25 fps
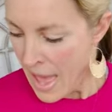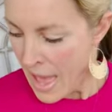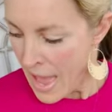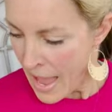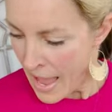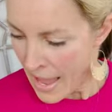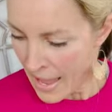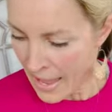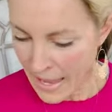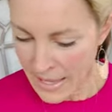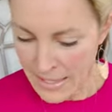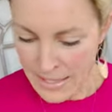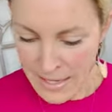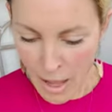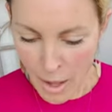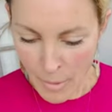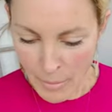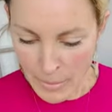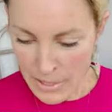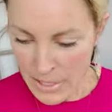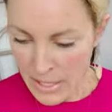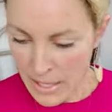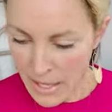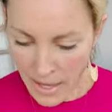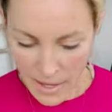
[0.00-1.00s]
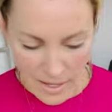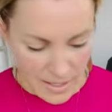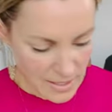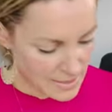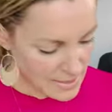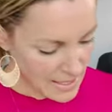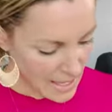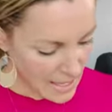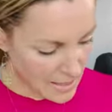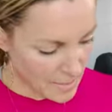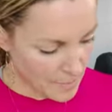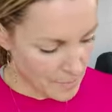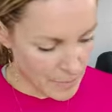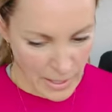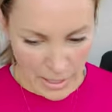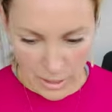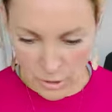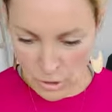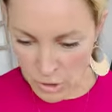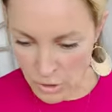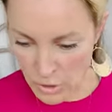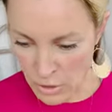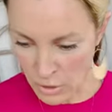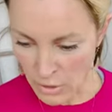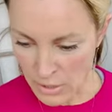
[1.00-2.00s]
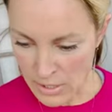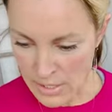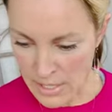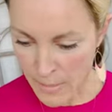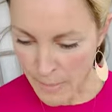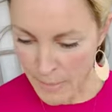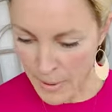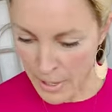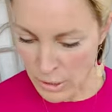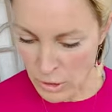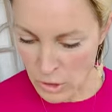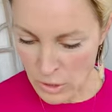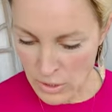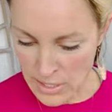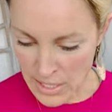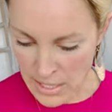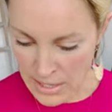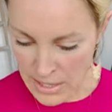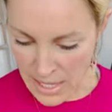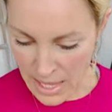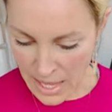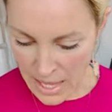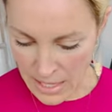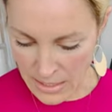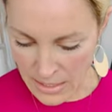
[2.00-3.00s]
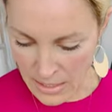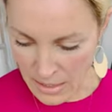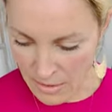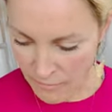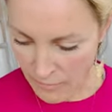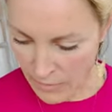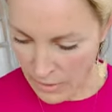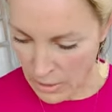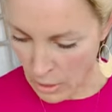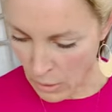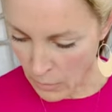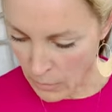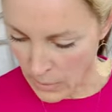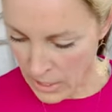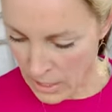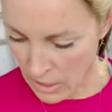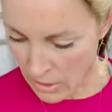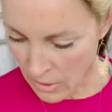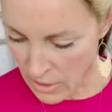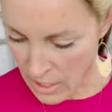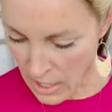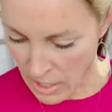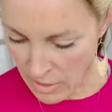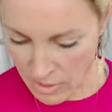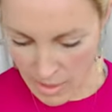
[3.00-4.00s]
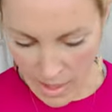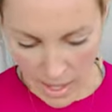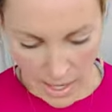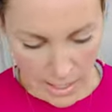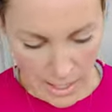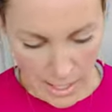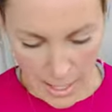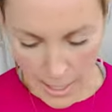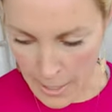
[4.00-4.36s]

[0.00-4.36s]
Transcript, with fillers: And I'll be sending pictures. You'll see pictures at the end of the video here. And then